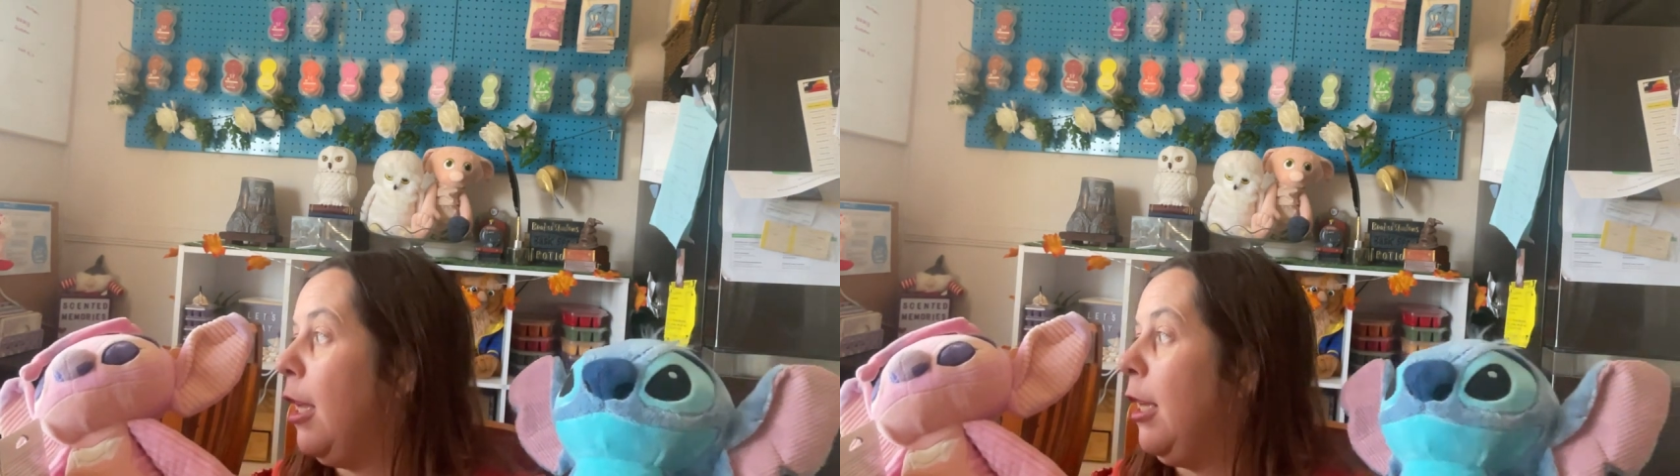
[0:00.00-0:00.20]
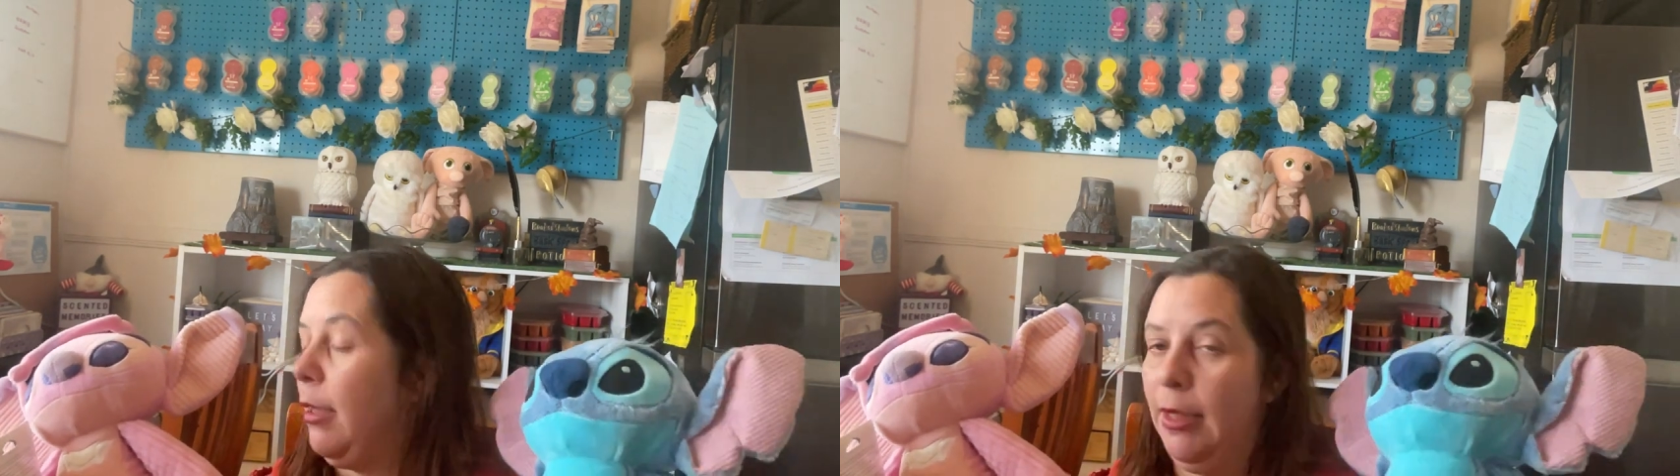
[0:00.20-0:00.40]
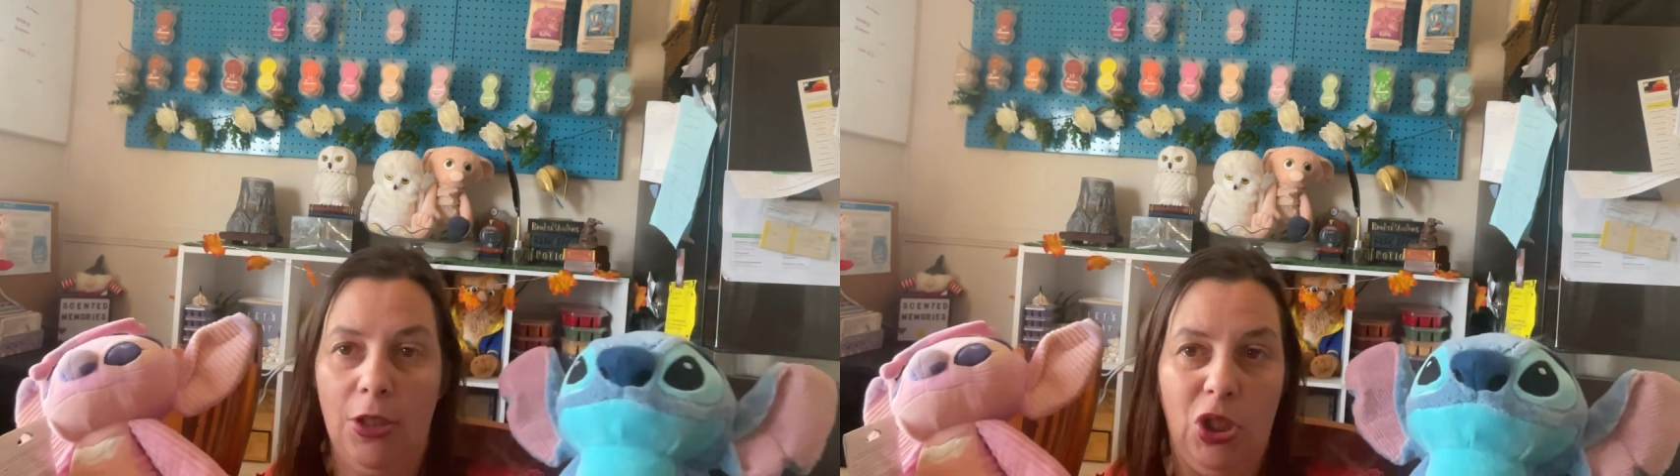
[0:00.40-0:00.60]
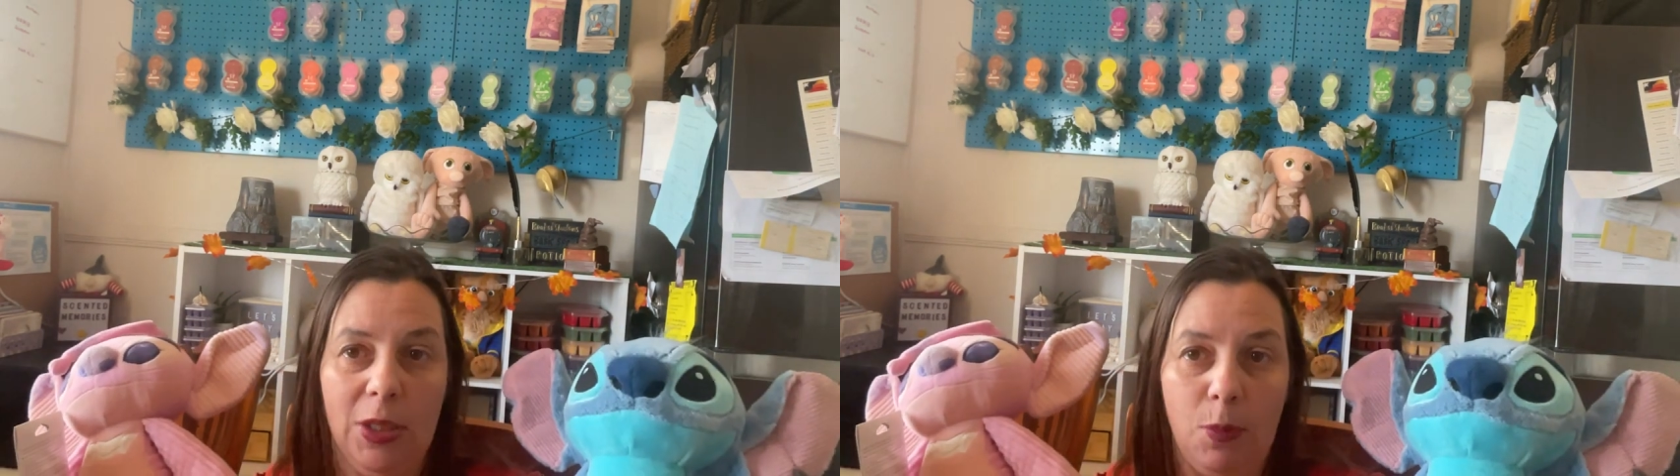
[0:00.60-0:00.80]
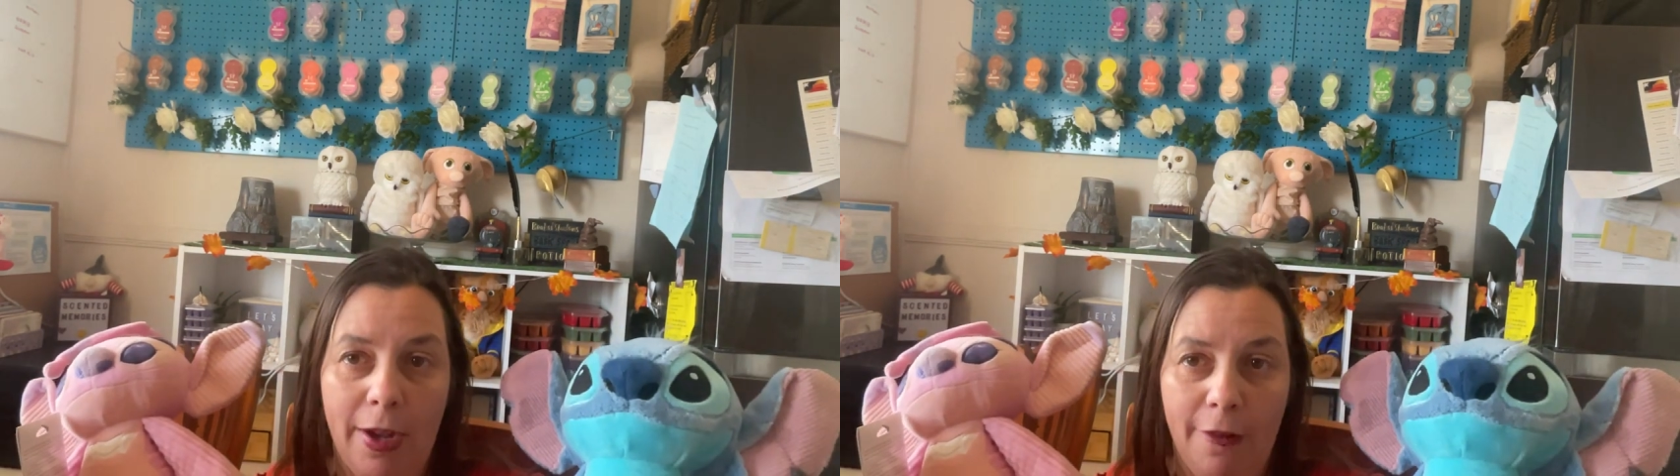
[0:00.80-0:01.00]
Stitch is
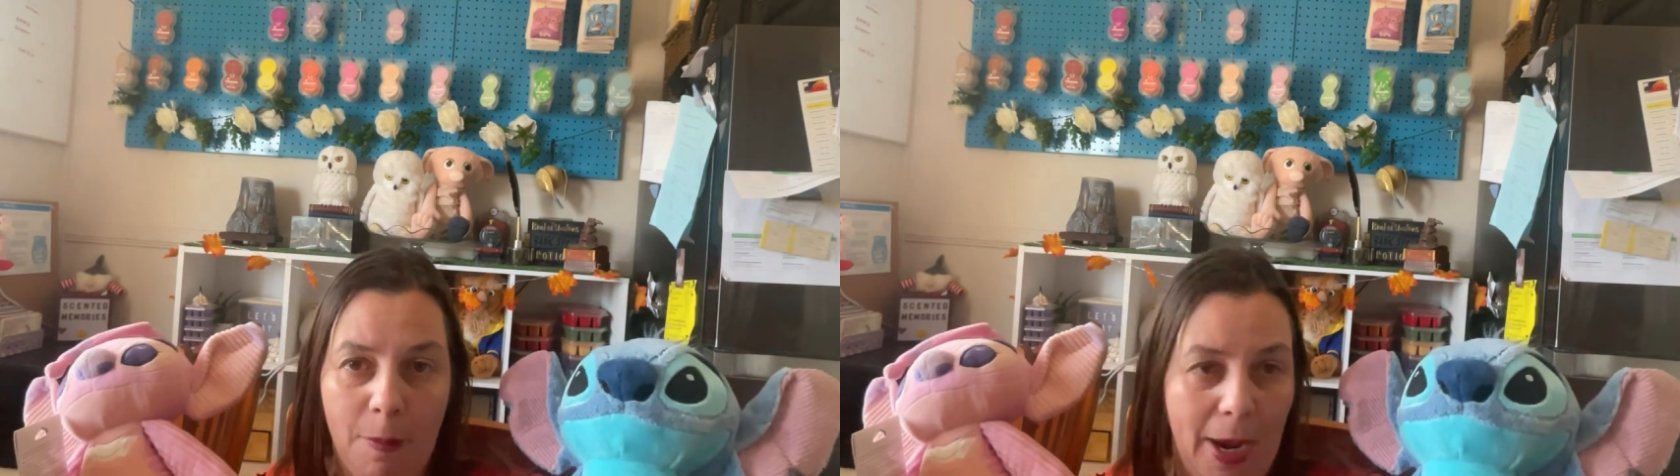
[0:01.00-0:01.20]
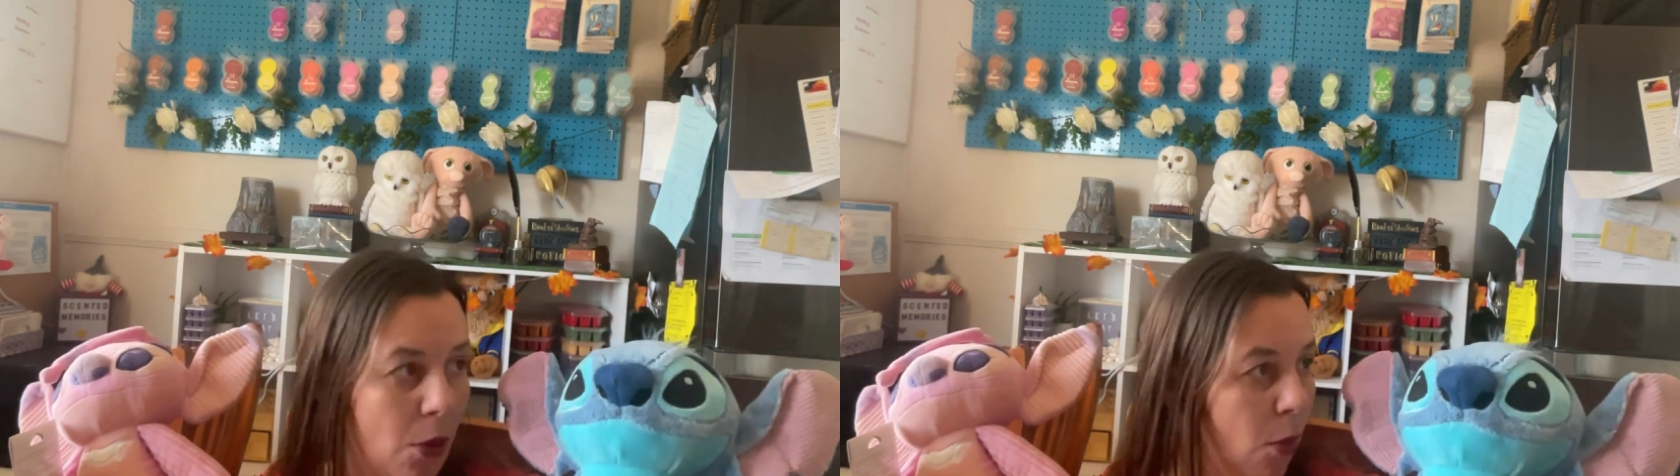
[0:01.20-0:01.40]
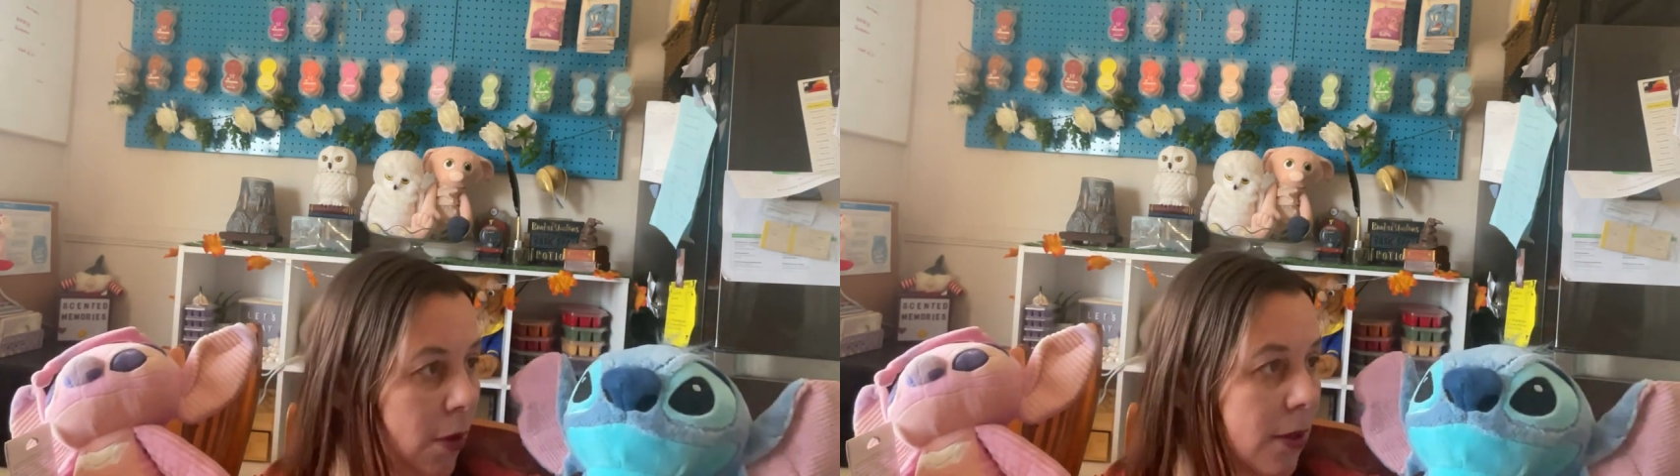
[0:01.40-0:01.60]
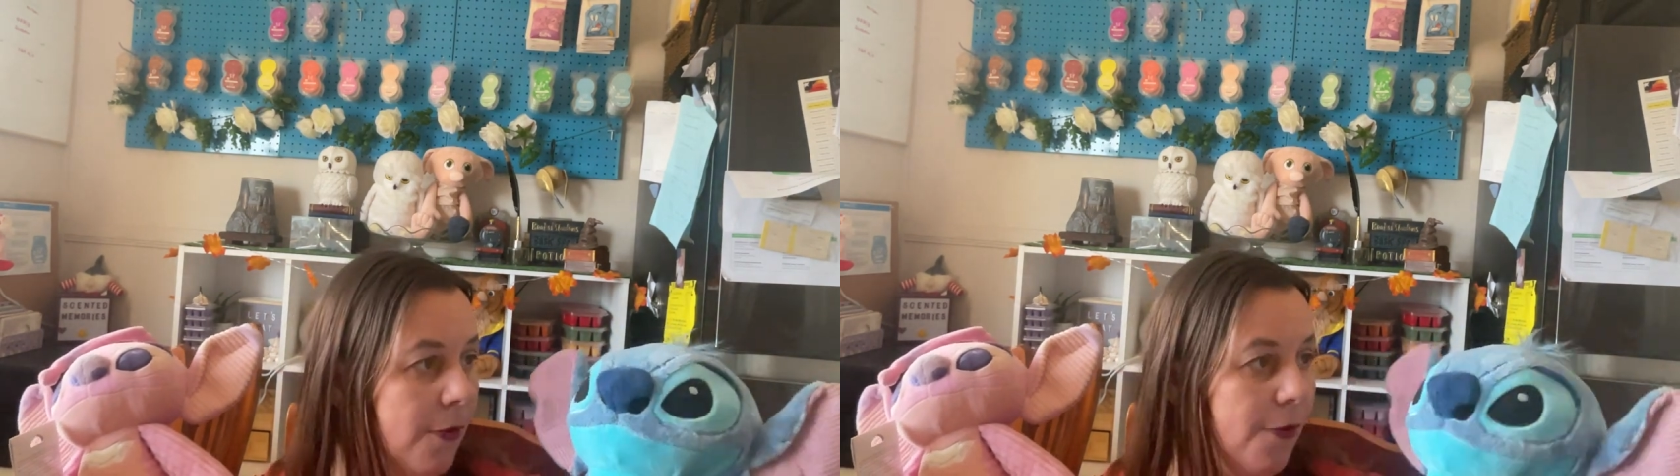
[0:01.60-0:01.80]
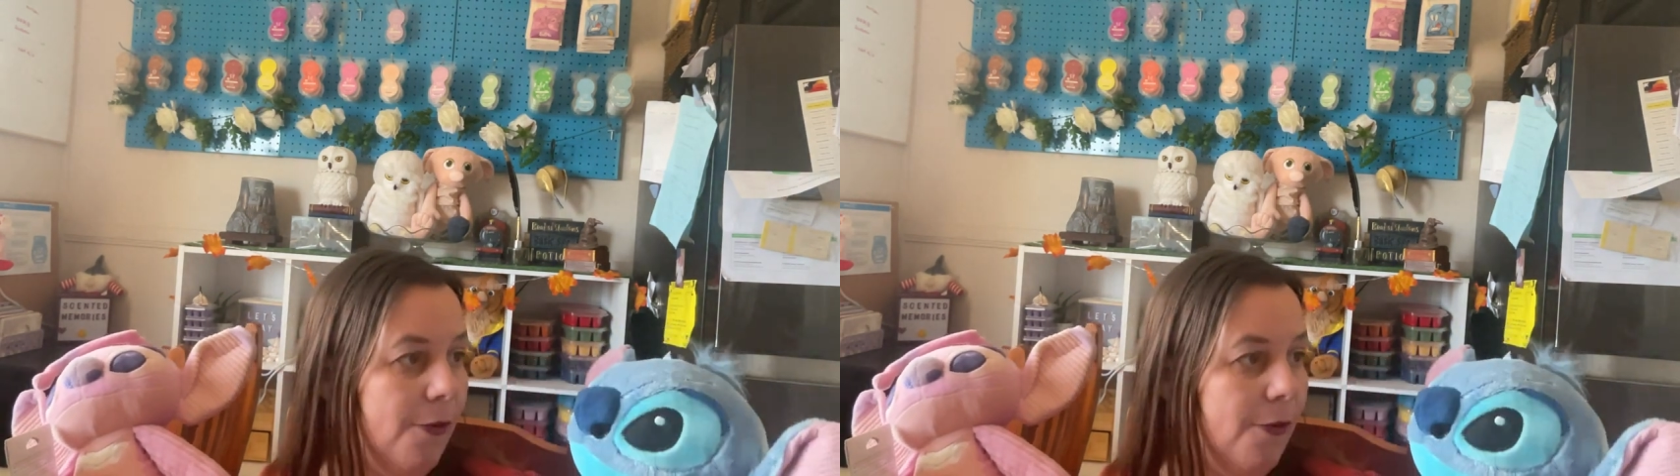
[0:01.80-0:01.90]
one of my daughter's